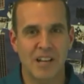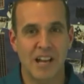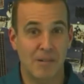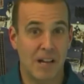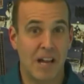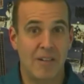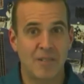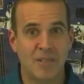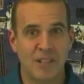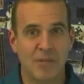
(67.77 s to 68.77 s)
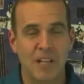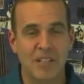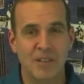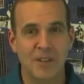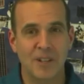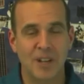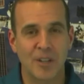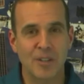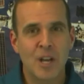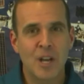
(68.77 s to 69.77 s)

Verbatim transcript: obviously quite difficult,